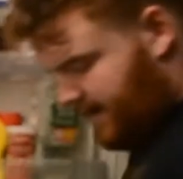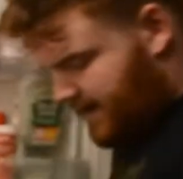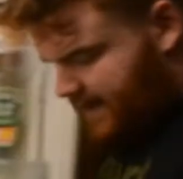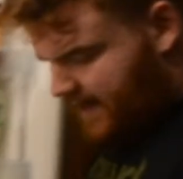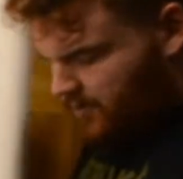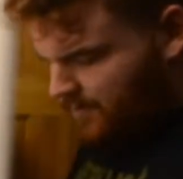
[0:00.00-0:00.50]

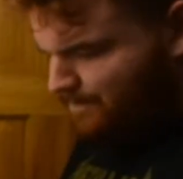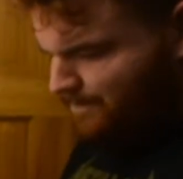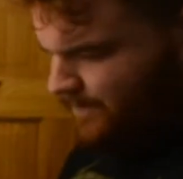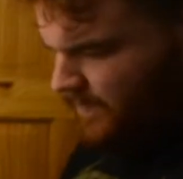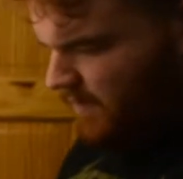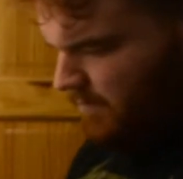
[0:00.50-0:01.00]
Now,
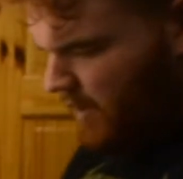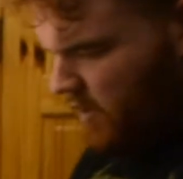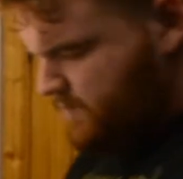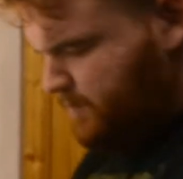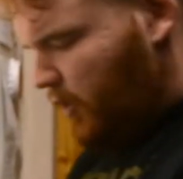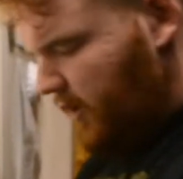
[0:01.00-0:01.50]

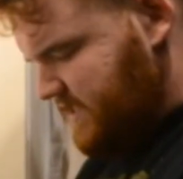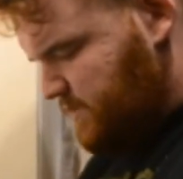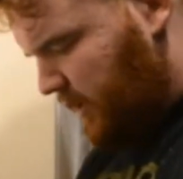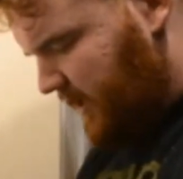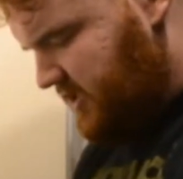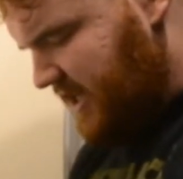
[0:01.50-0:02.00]
most boys will
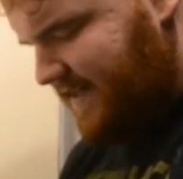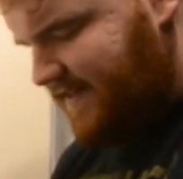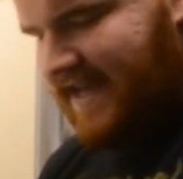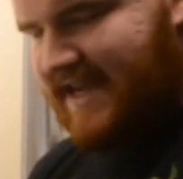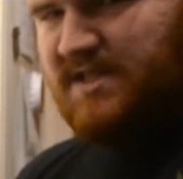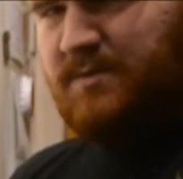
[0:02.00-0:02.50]
inject these